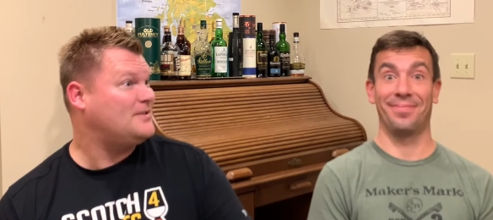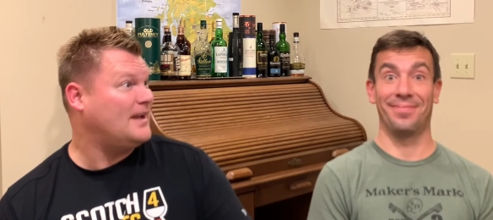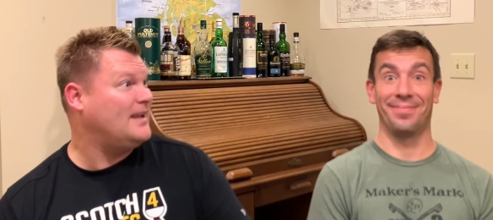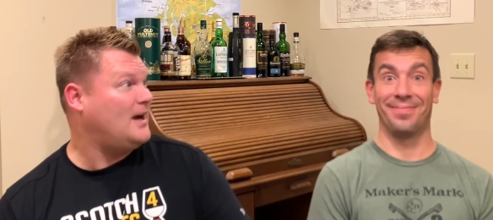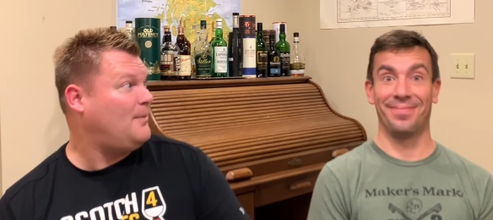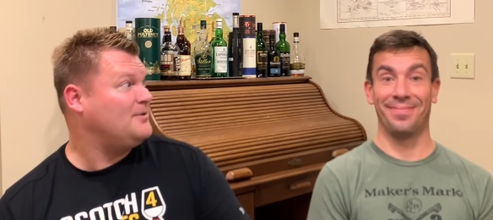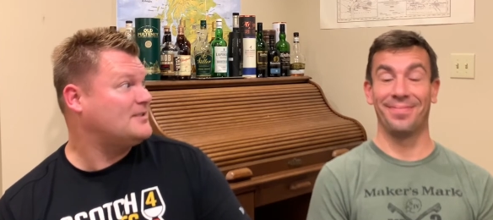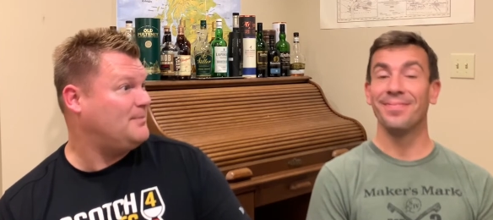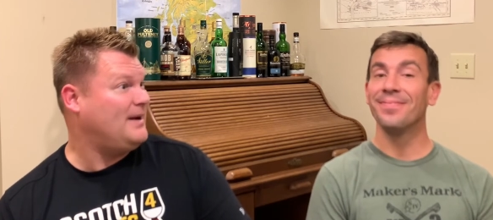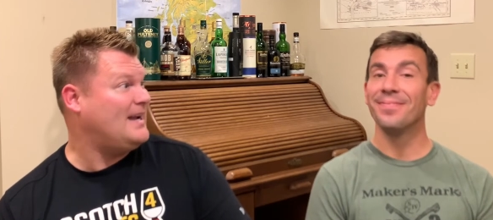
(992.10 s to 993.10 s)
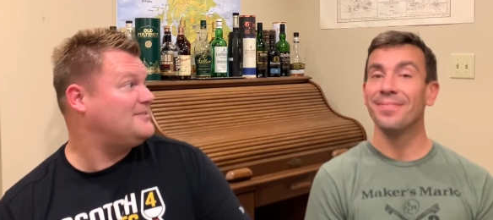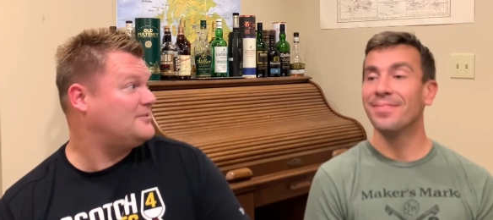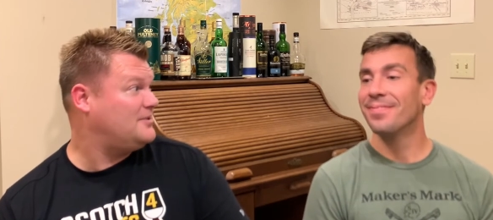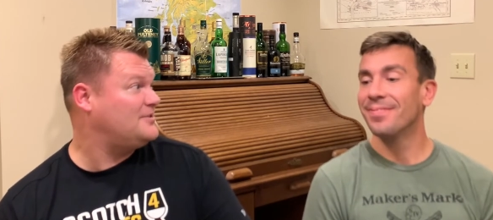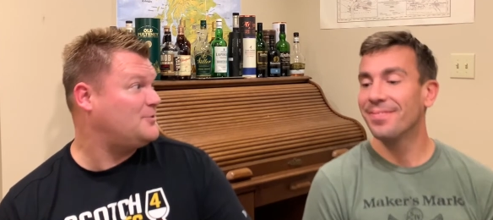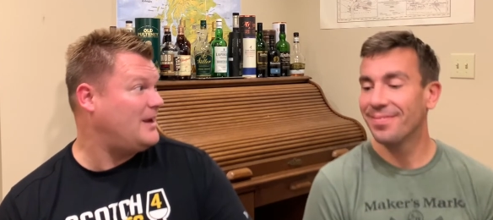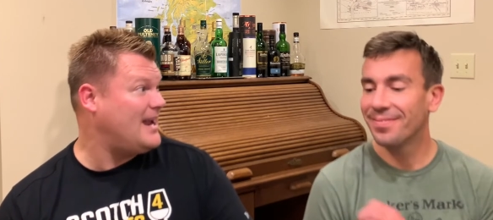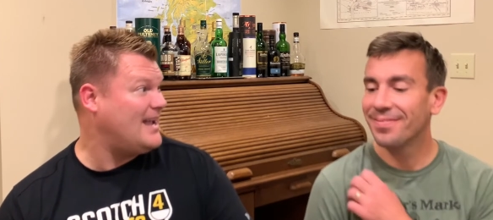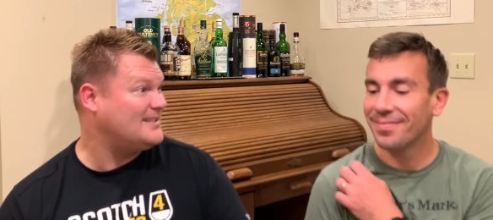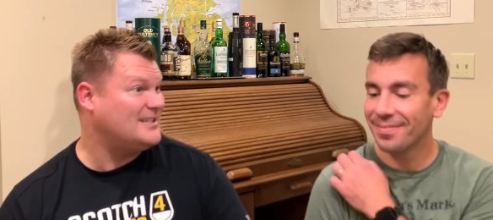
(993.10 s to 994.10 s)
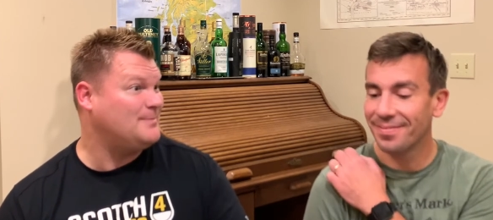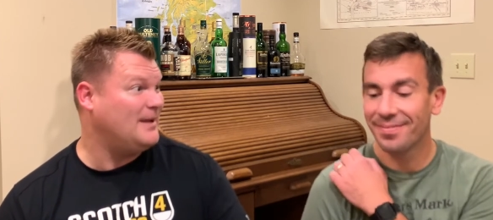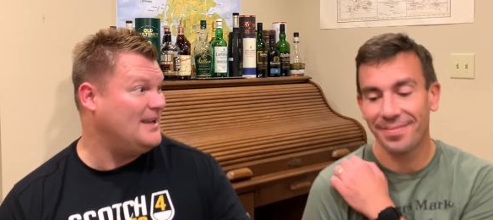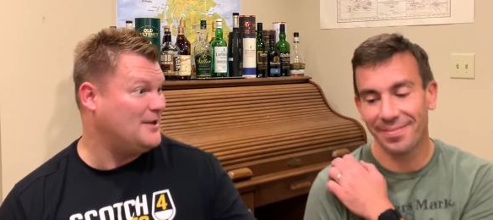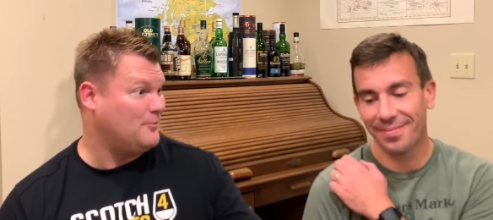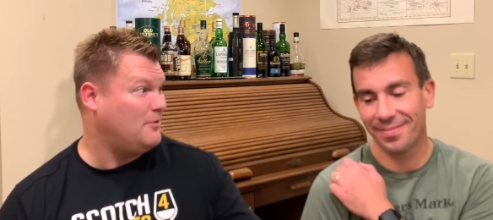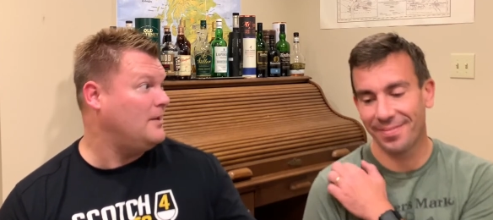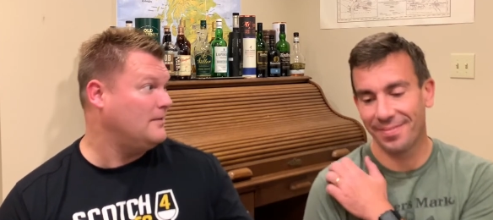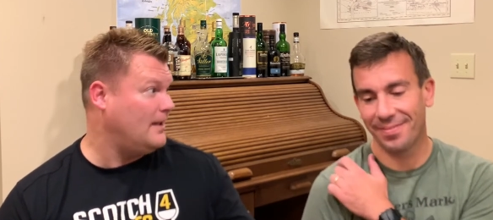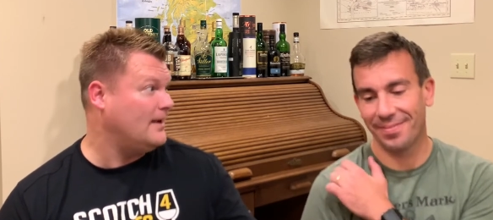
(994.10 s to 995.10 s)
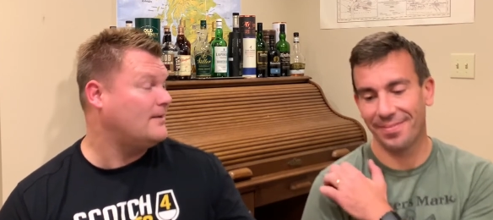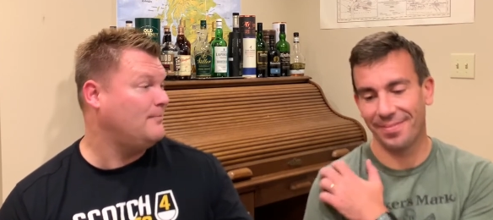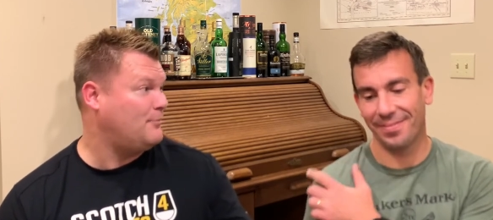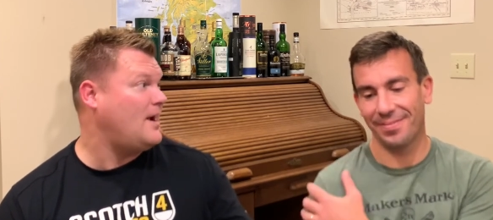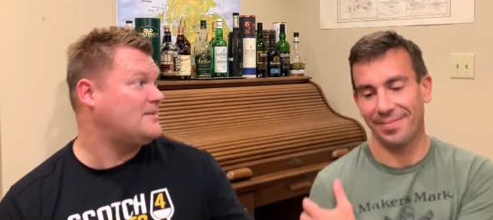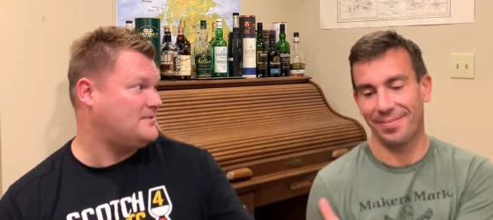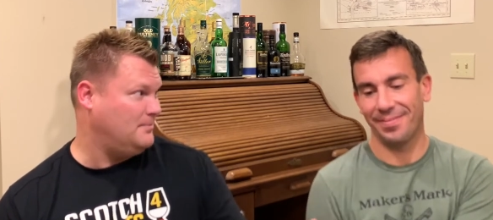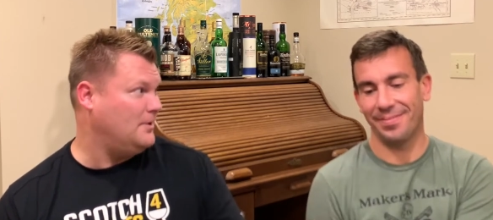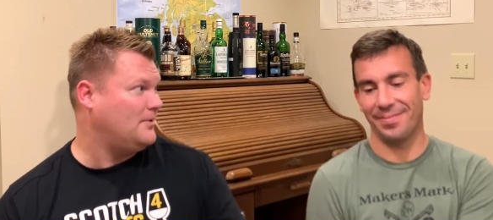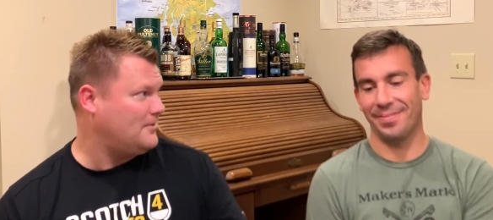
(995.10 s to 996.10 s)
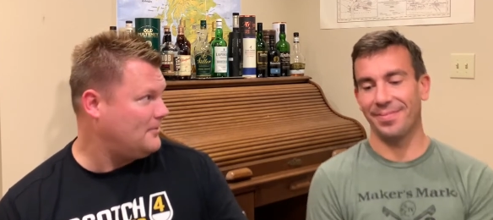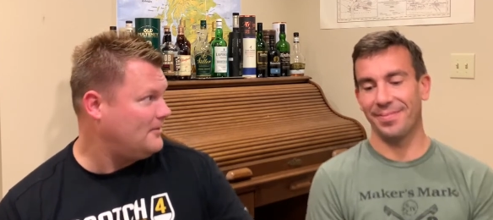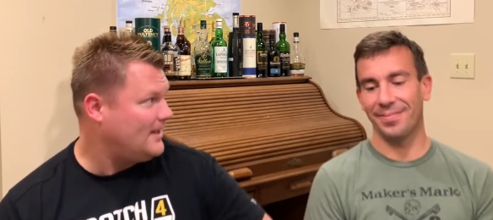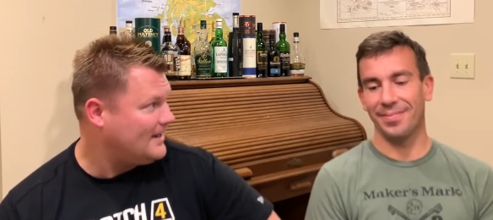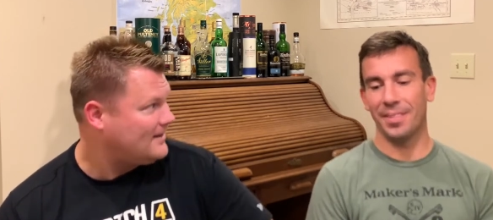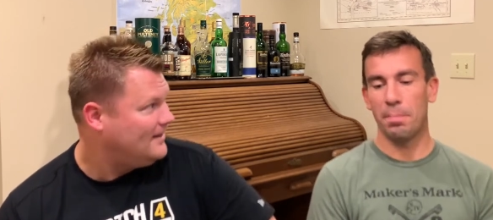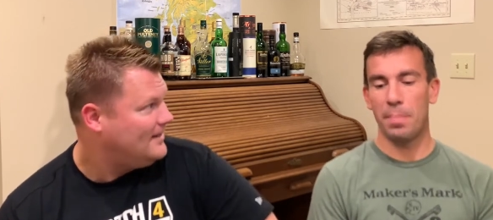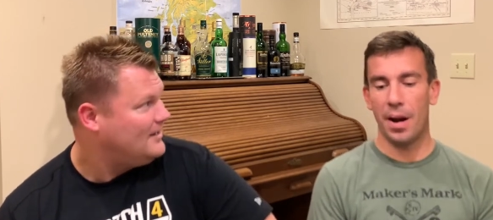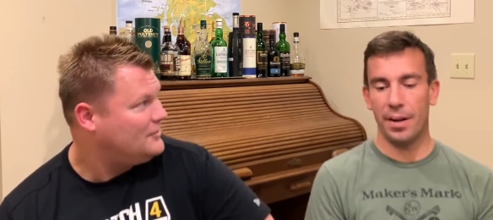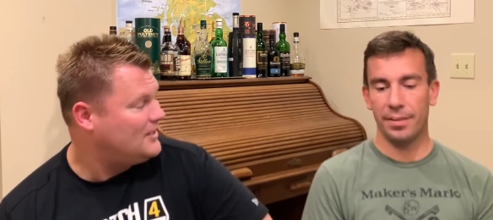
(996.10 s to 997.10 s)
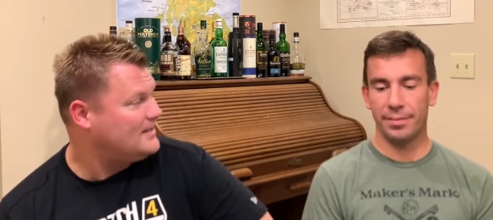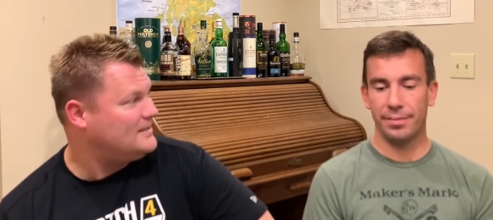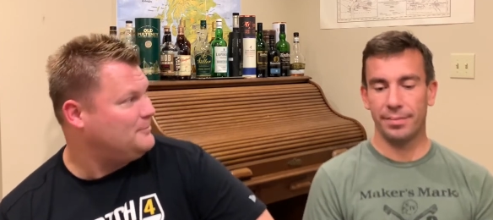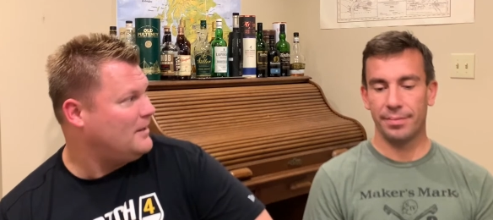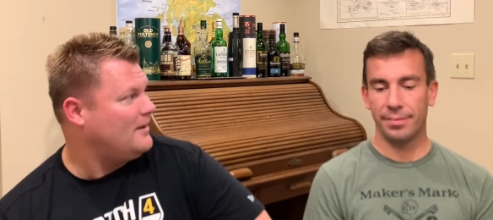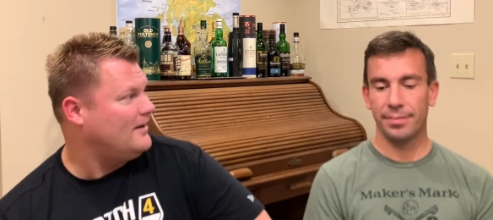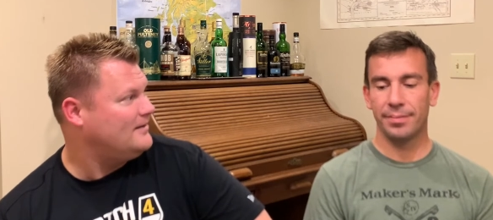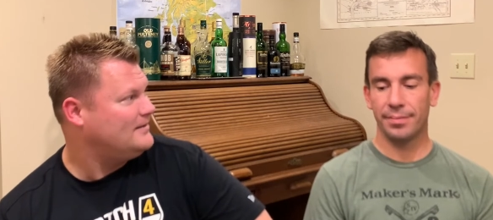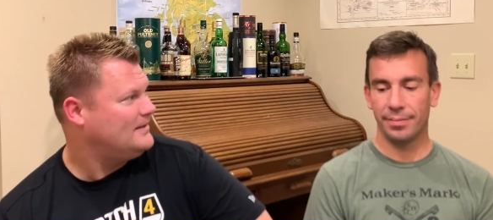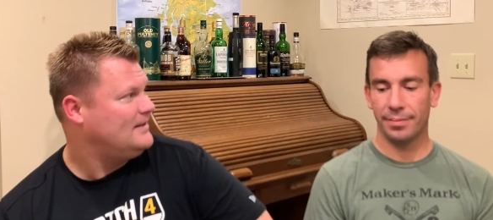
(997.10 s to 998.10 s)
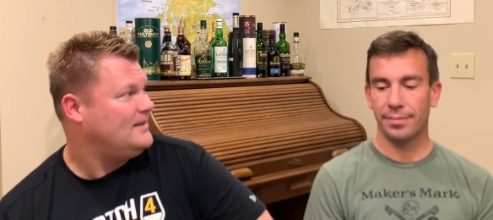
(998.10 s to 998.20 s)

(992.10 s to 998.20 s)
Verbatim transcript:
Speaker 1: like he almost can pass as good as Dwayne Haskins, but he can run like Braxton Miller or like Barrett. J T Barrett.